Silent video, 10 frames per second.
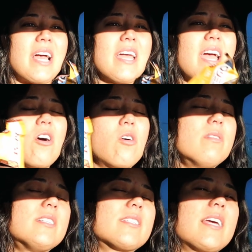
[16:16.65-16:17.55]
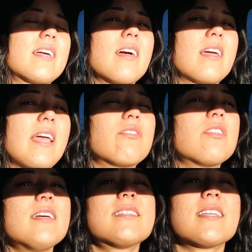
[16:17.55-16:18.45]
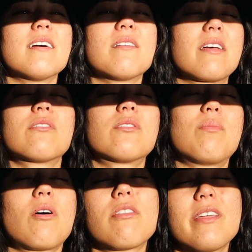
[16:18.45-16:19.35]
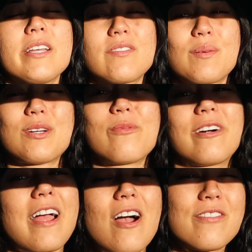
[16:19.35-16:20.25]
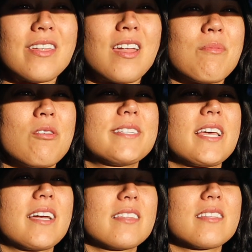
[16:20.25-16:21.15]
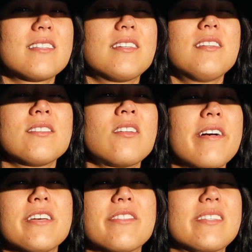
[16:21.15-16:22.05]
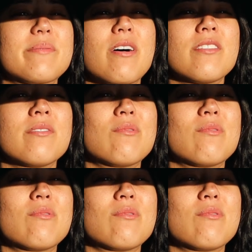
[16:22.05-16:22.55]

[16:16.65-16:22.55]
I always, like, get these, like, little bar things for pre-workout, and then I'm always like, this does not hit the spot in the